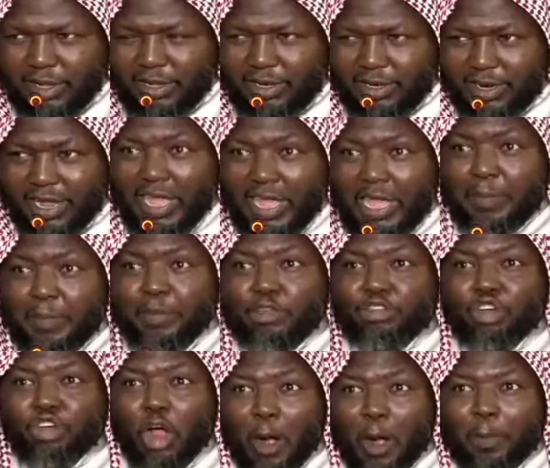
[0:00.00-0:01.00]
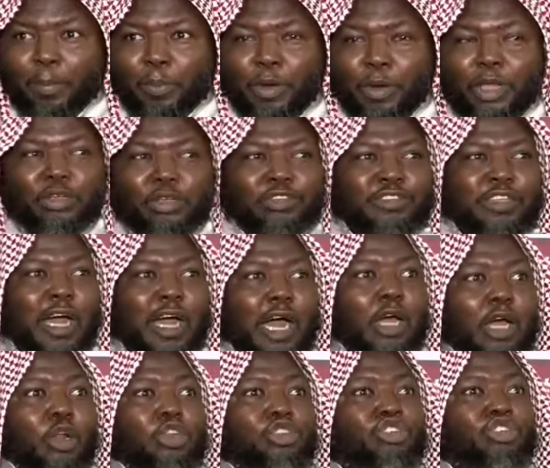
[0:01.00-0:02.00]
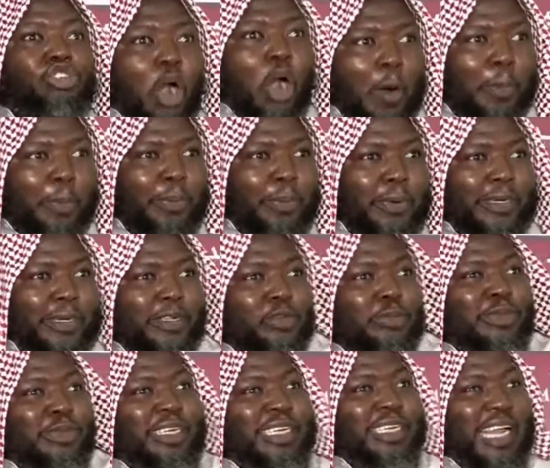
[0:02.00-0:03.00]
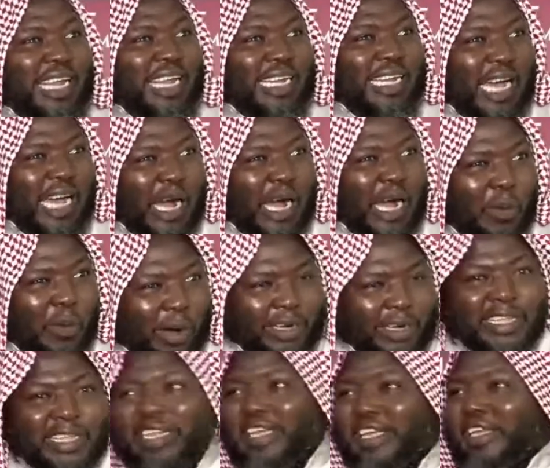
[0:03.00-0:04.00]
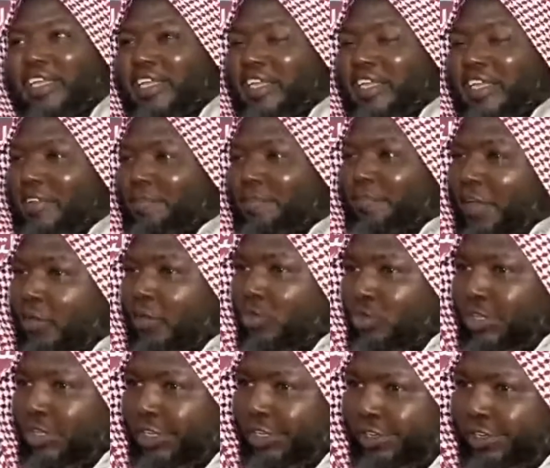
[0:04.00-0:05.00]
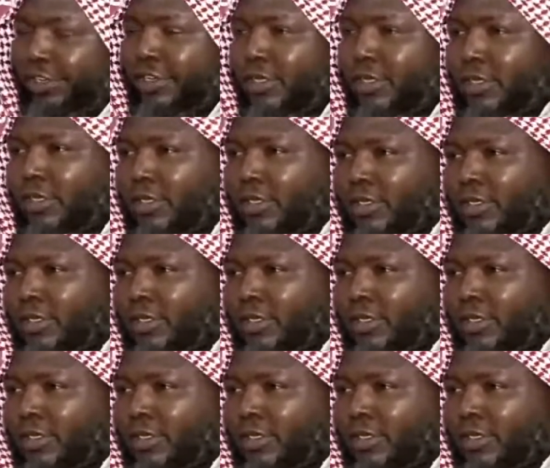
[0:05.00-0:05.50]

Now be chop. When you say I don't chop, you mean that one. You refer to it.